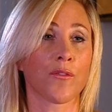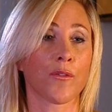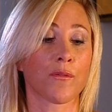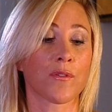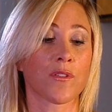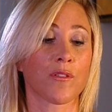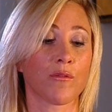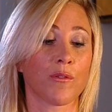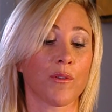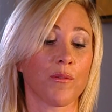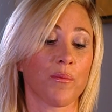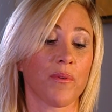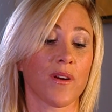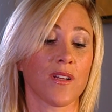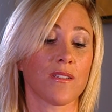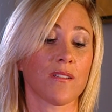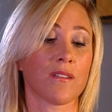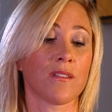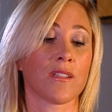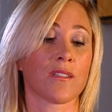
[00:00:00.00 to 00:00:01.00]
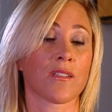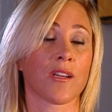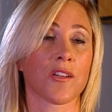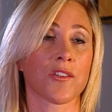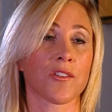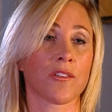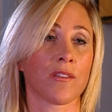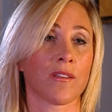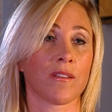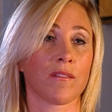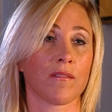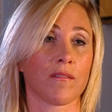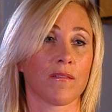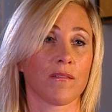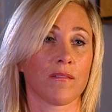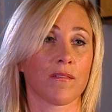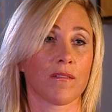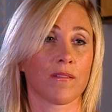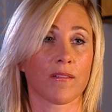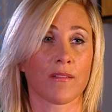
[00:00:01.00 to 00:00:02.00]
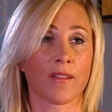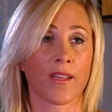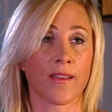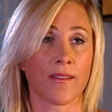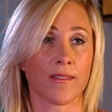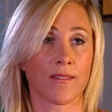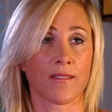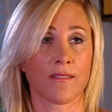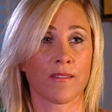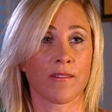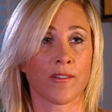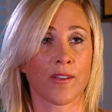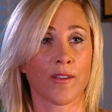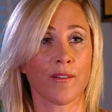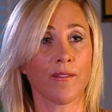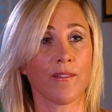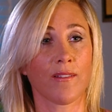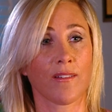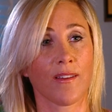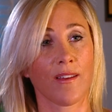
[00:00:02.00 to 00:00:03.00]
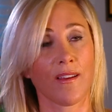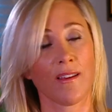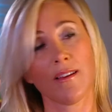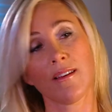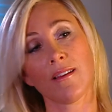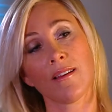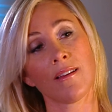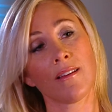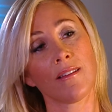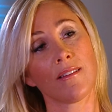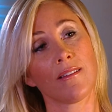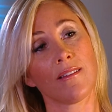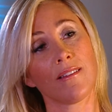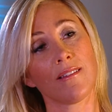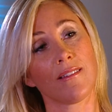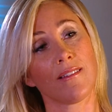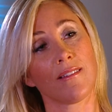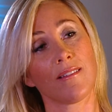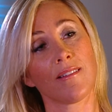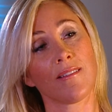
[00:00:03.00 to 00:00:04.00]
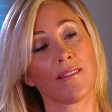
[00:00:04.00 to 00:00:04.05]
forward, so we were practically touching legs, you know. And